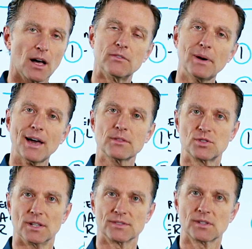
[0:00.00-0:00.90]
of
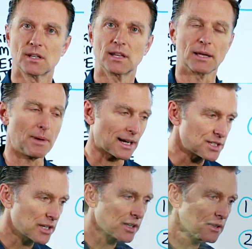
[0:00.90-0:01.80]
pathogens like
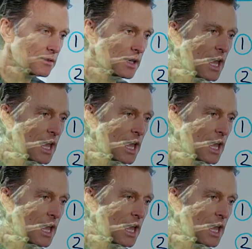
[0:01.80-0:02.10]
bacteria